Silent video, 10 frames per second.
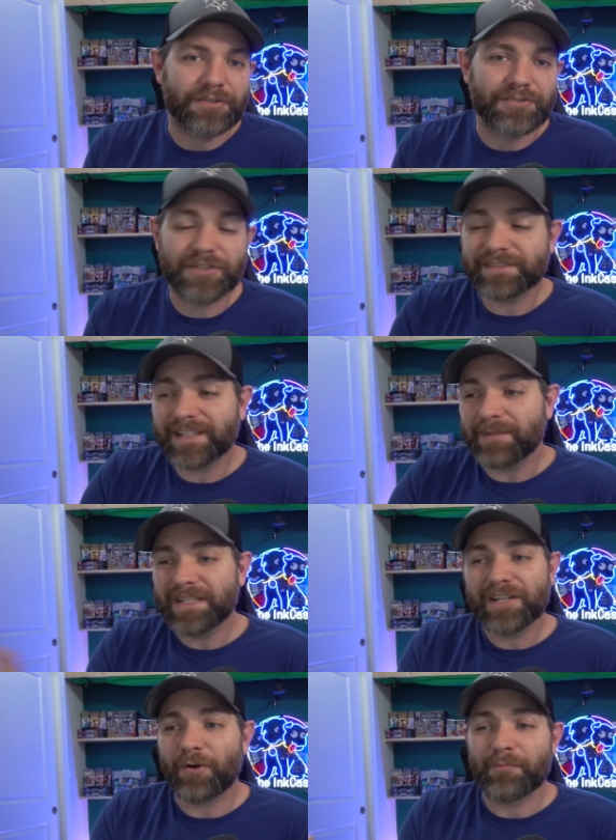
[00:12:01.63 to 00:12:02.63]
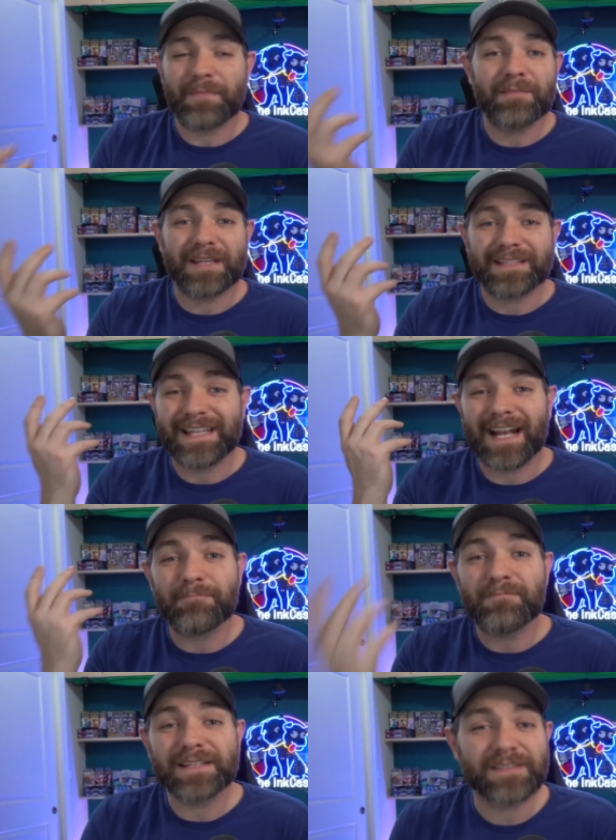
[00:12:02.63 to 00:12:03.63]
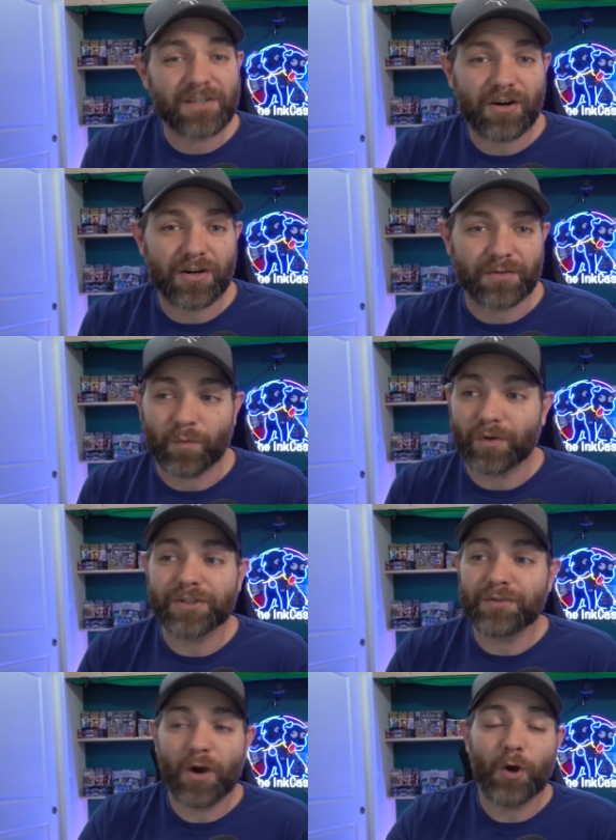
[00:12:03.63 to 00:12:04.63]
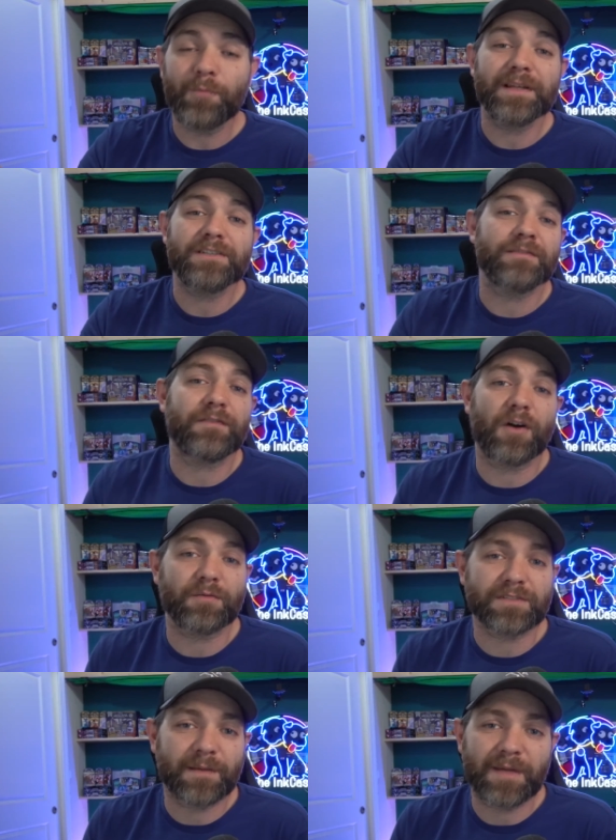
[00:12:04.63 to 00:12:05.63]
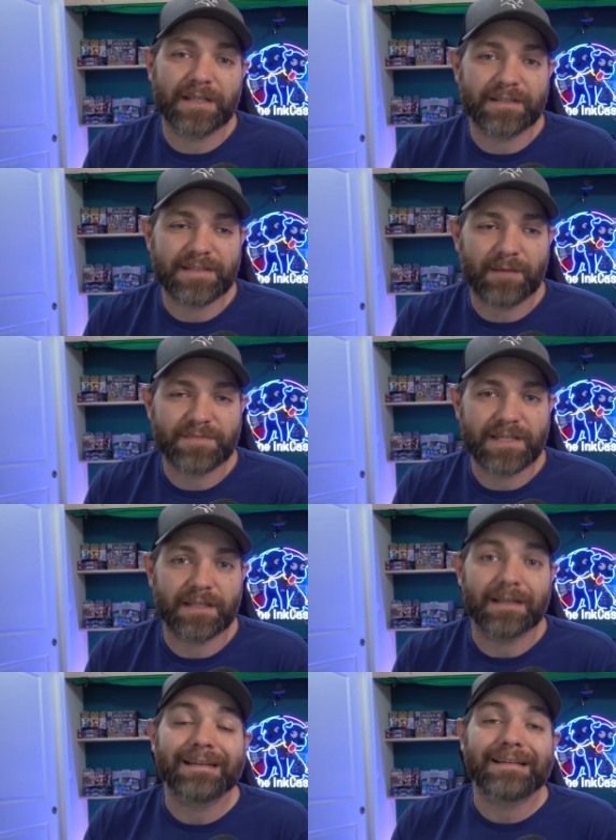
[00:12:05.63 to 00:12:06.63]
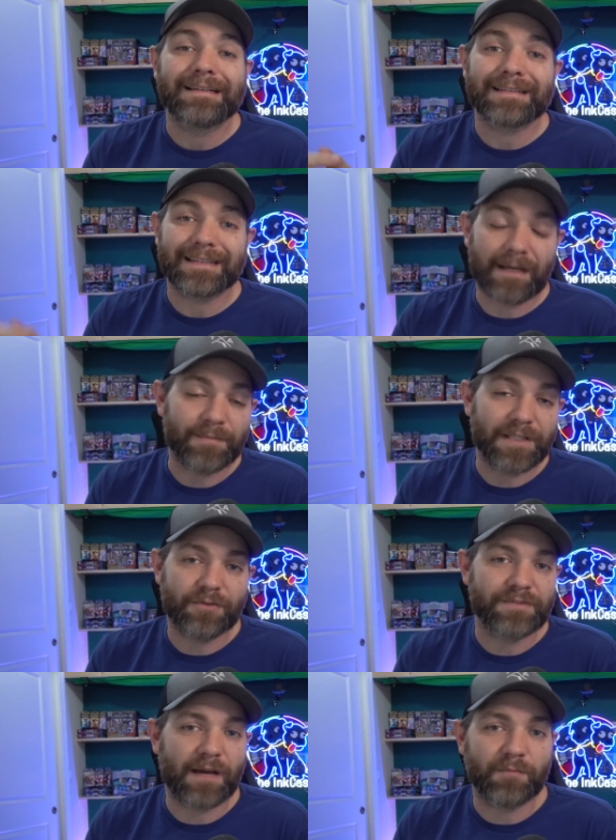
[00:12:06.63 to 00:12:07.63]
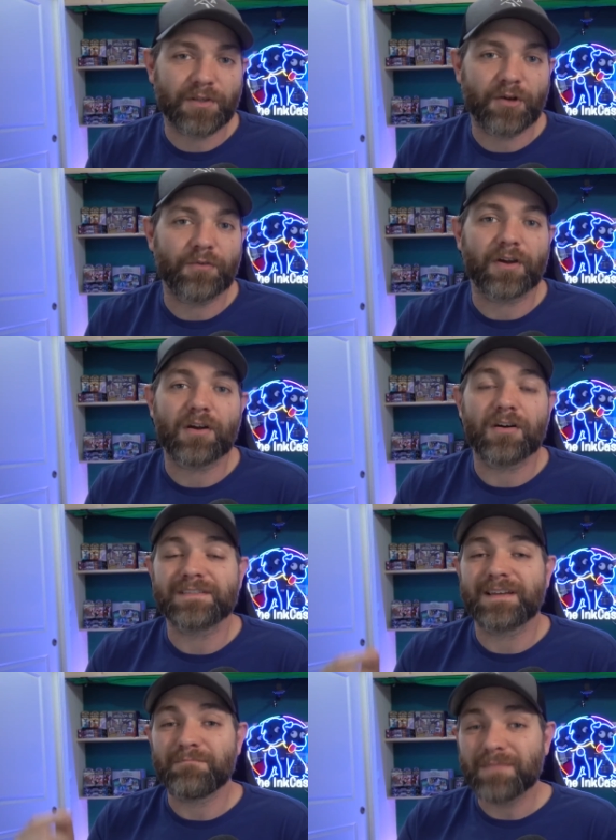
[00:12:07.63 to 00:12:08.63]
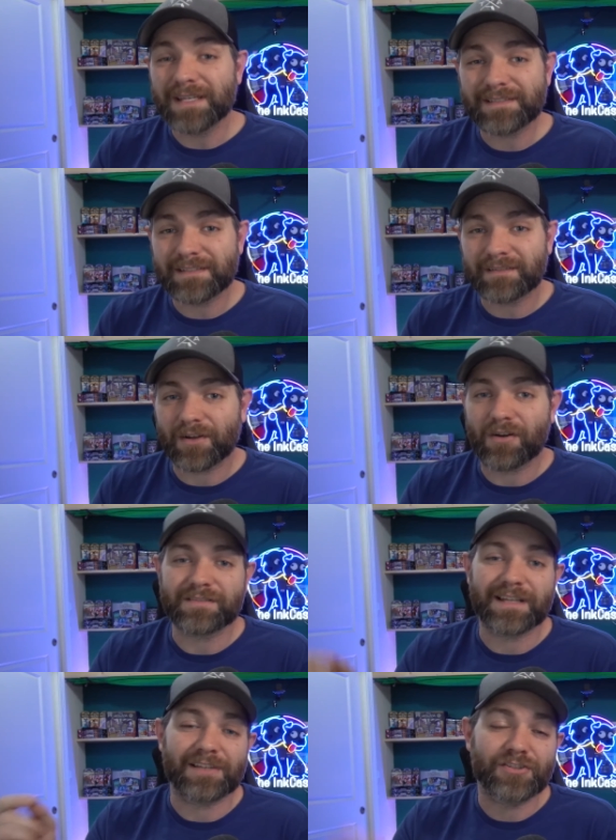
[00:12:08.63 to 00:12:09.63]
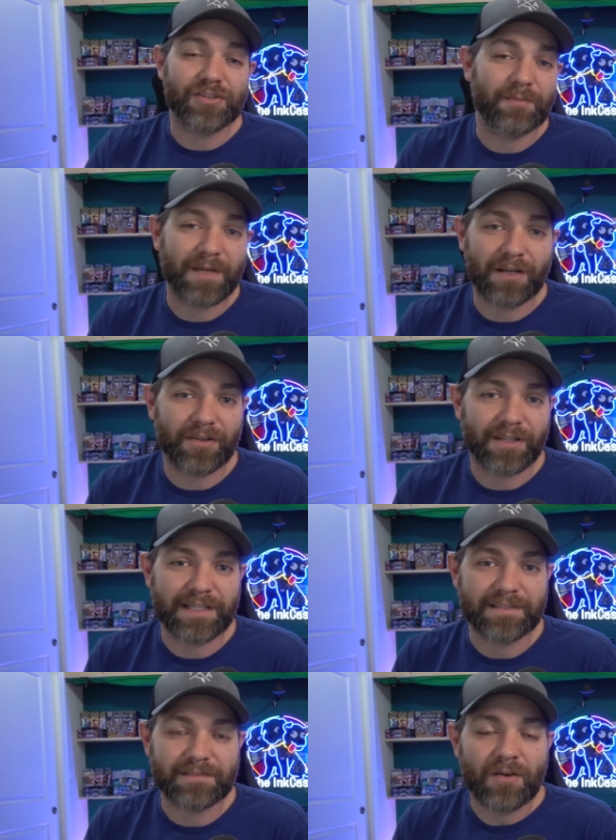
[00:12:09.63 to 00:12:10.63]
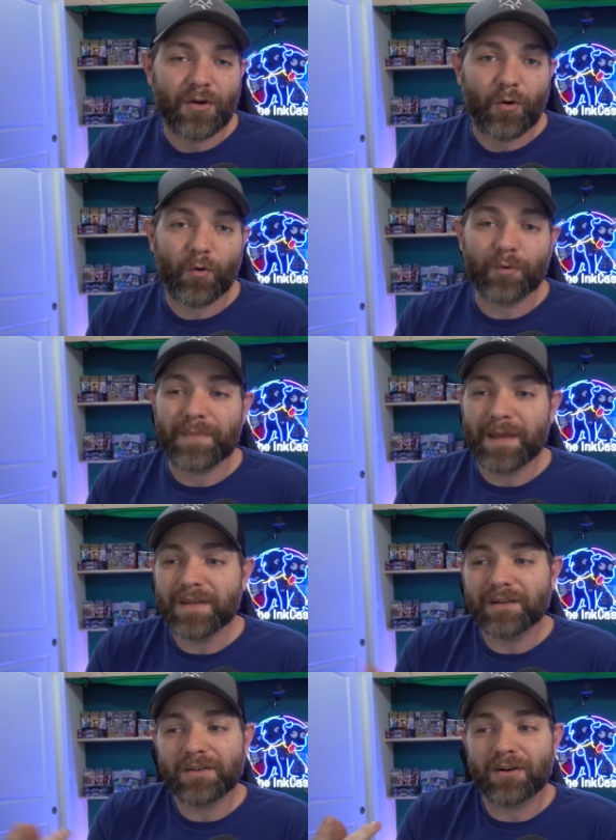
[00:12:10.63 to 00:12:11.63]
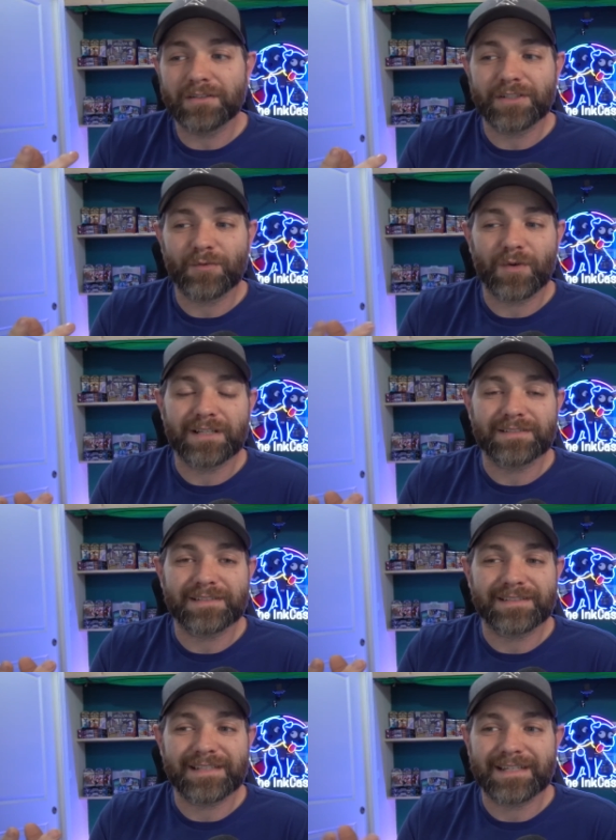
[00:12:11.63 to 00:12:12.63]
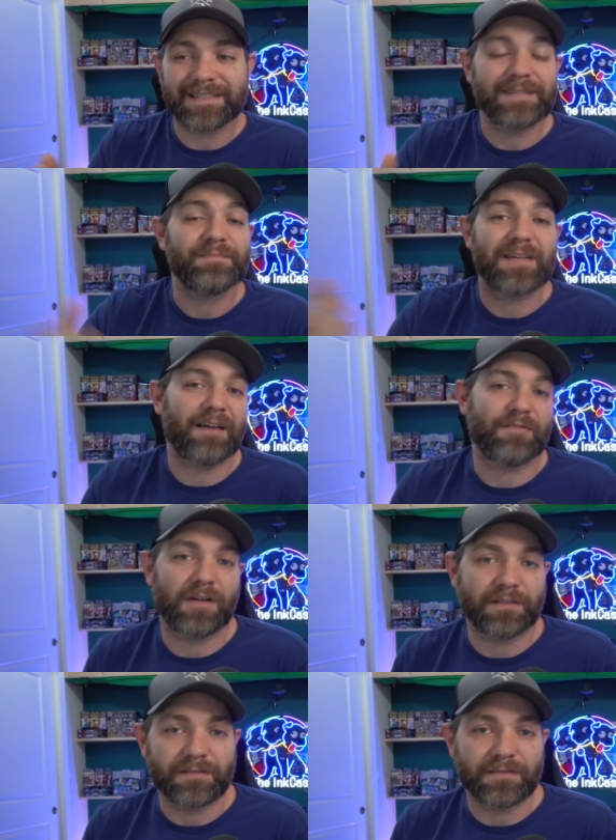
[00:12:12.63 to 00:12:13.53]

Just let me know. Maybe, did I miss a card? Were you hoping Jafar was going to be in the top 10? Let me know down below the cards I missed, the cards that should have been on the list, or maybe a card that you want us to see a deep dive on.